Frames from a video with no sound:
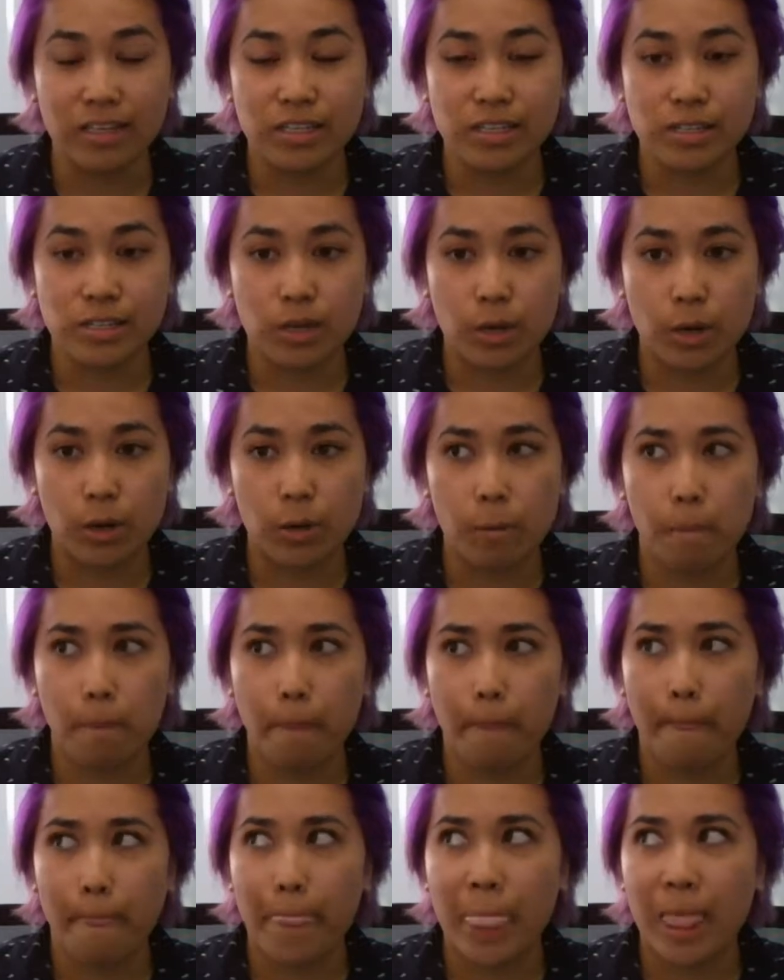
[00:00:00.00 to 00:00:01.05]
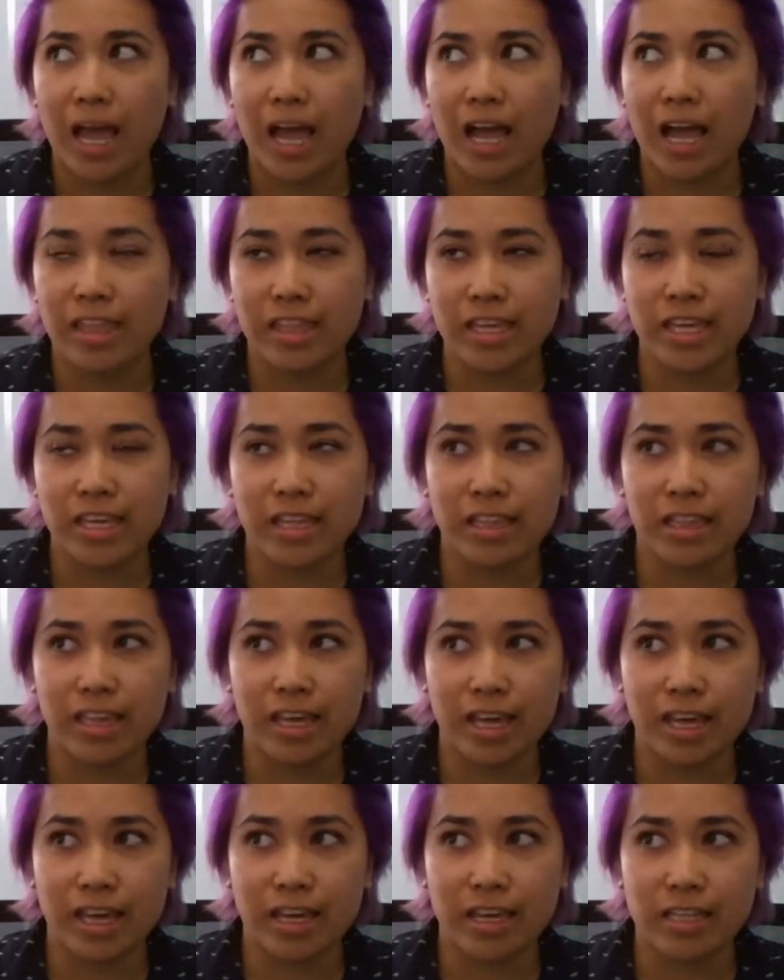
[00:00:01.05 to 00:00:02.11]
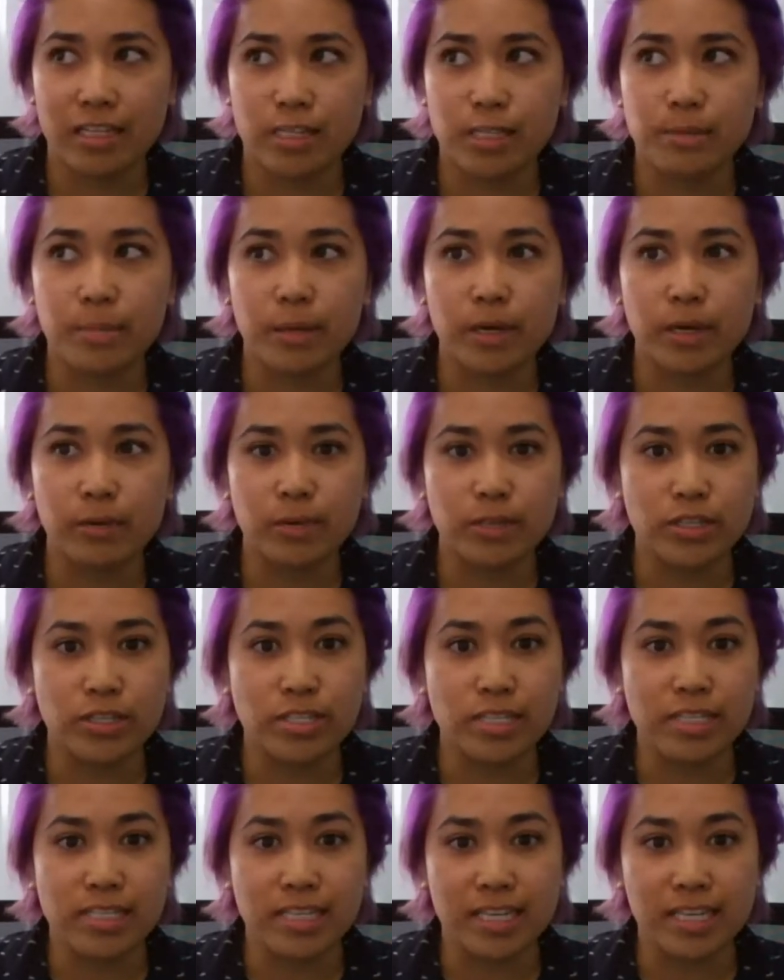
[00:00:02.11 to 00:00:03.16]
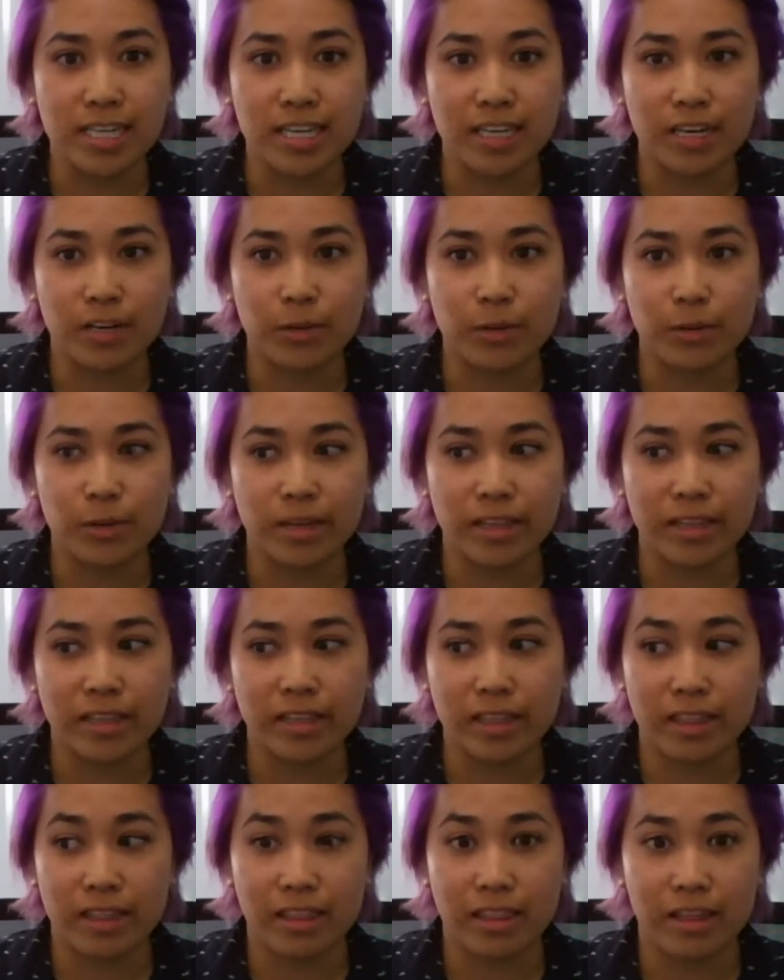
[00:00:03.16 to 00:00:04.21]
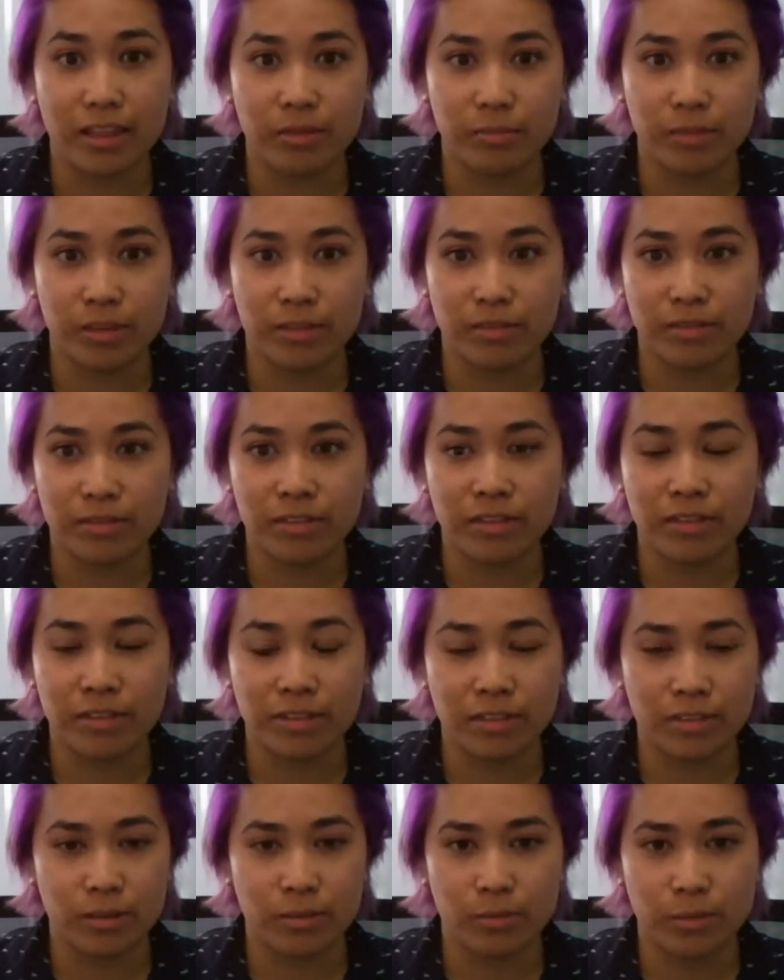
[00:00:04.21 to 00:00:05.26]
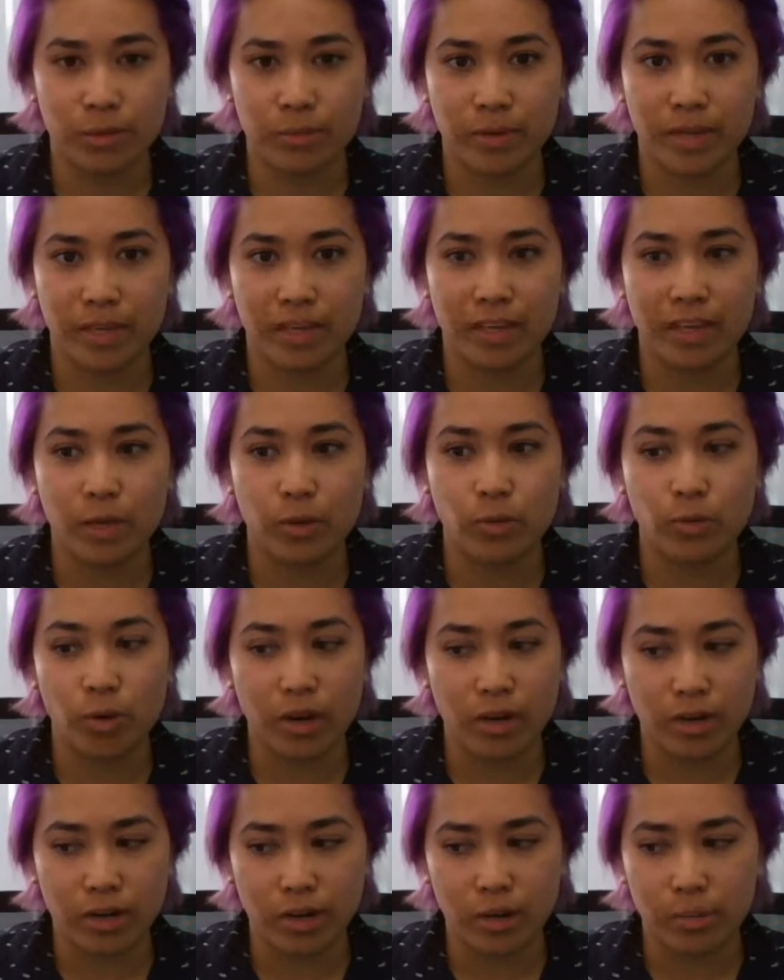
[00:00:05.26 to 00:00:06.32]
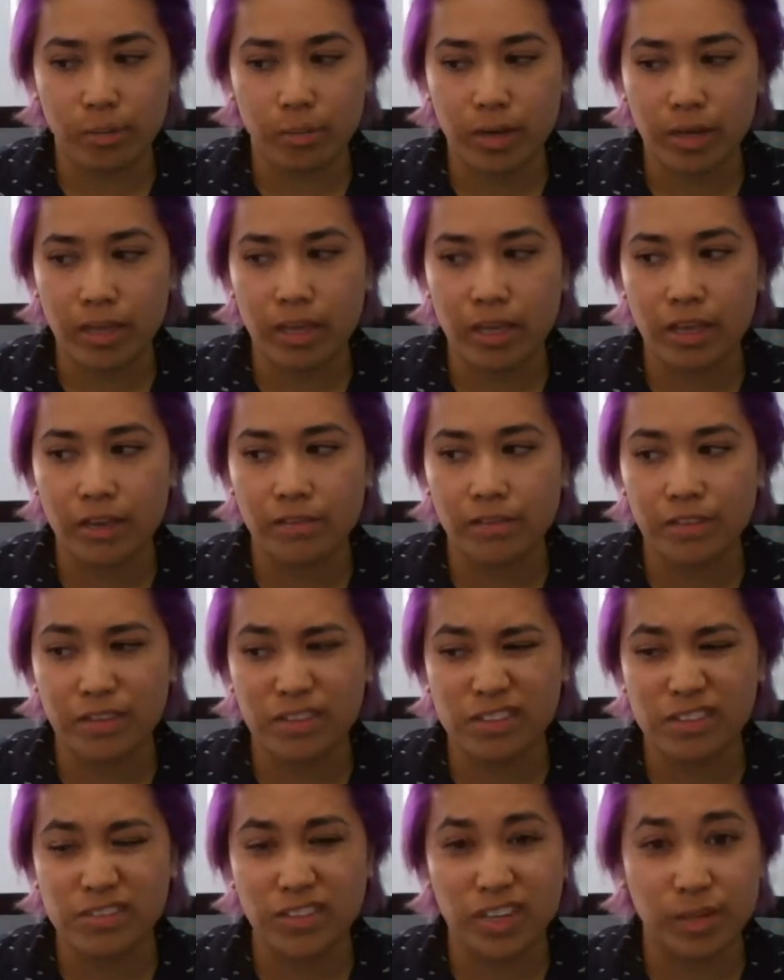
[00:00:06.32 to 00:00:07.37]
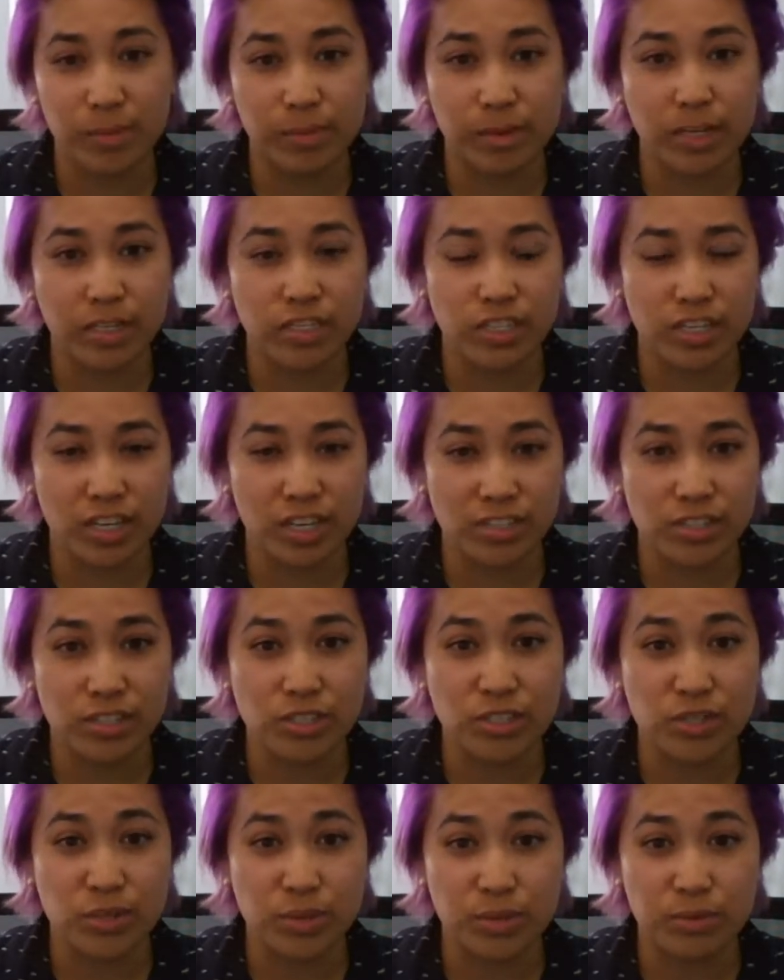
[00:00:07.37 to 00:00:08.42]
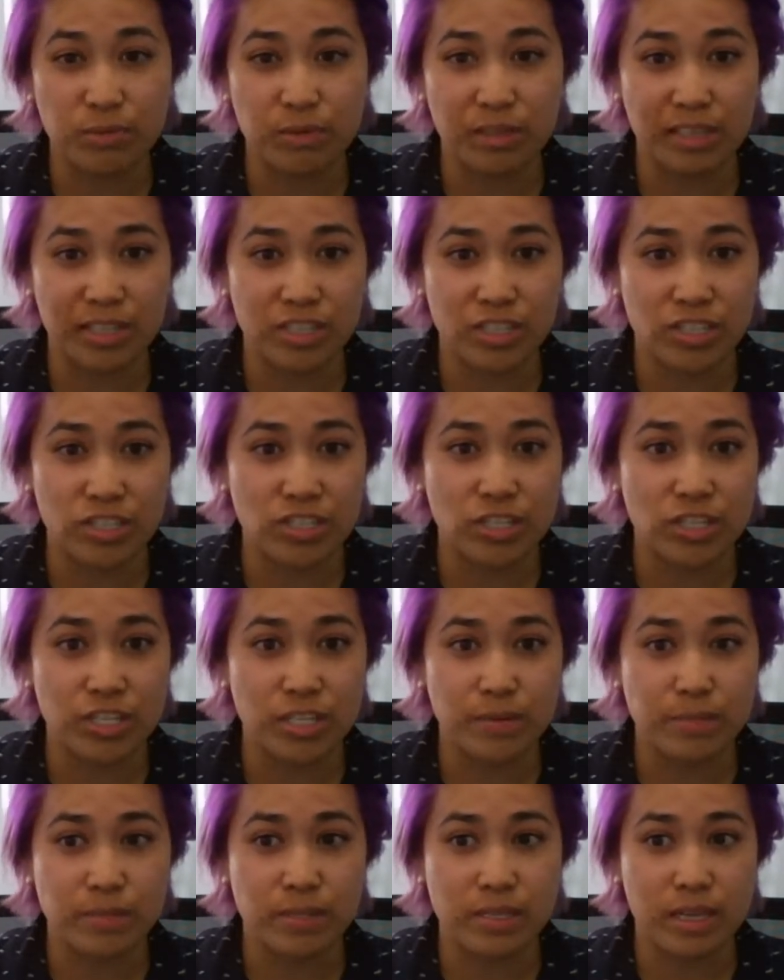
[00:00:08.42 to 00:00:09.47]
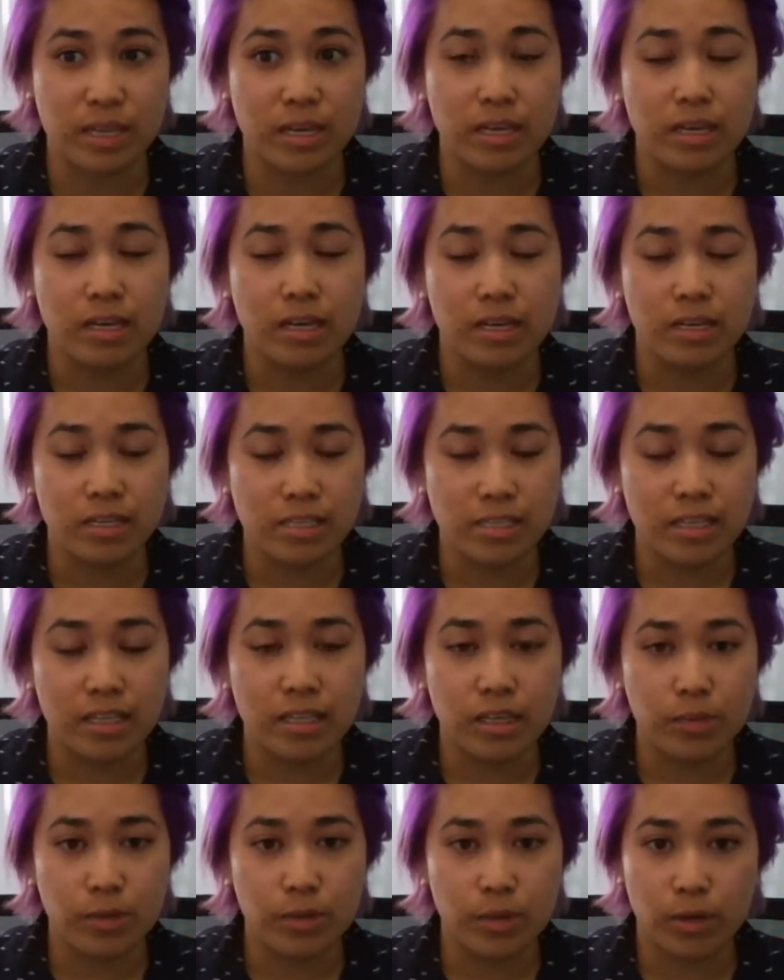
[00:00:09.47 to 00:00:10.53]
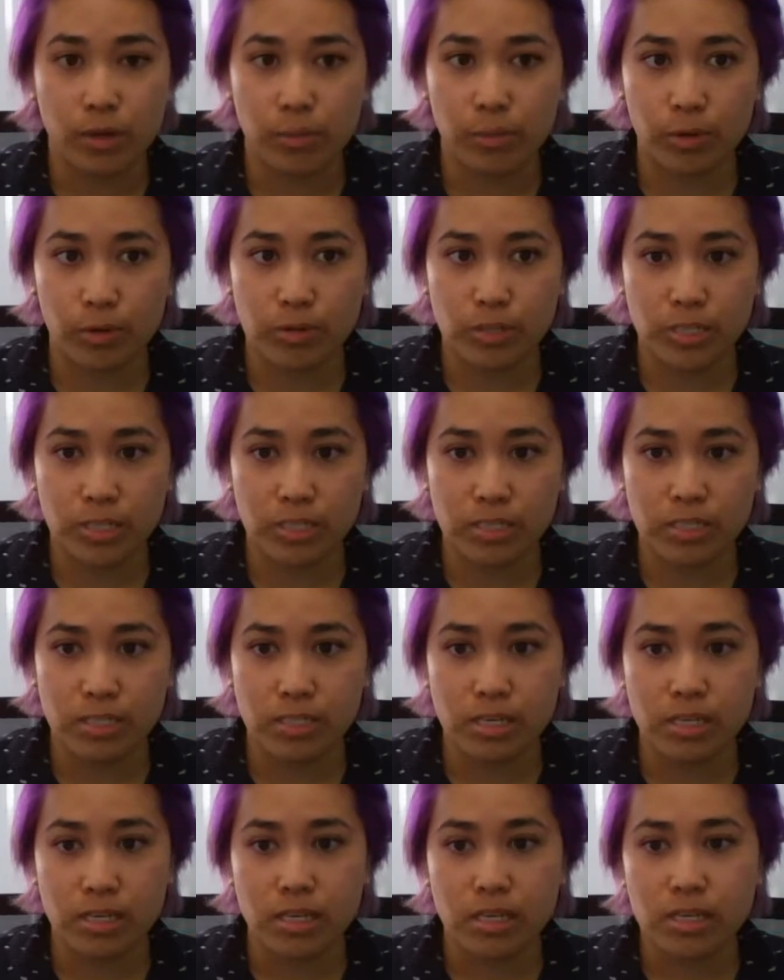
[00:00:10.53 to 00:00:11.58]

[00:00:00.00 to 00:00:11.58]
So I think that Spirit was just sticking with the theme of Little Mermaid and water, but it feels very much, it has to do with relationships and dealing with your emotions.